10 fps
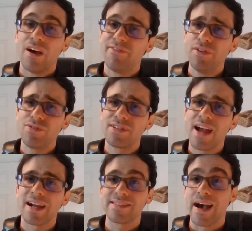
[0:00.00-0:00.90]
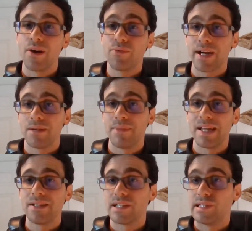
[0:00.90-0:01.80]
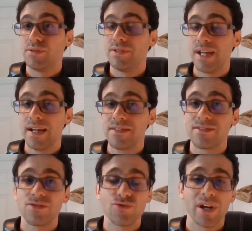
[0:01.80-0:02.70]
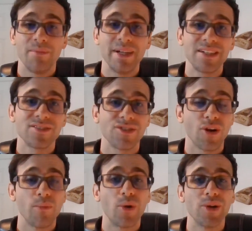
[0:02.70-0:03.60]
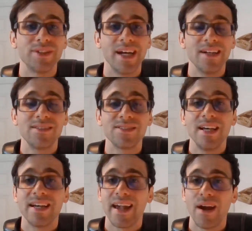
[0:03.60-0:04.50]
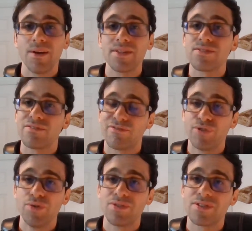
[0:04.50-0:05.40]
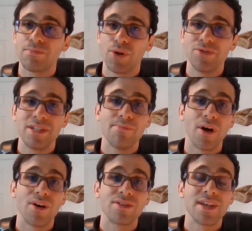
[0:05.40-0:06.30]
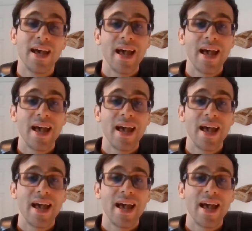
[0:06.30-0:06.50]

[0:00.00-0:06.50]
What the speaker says: A few snacks I would recommend include nuts, trail mix, hard-boiled eggs, carrots, fruits, protein bars,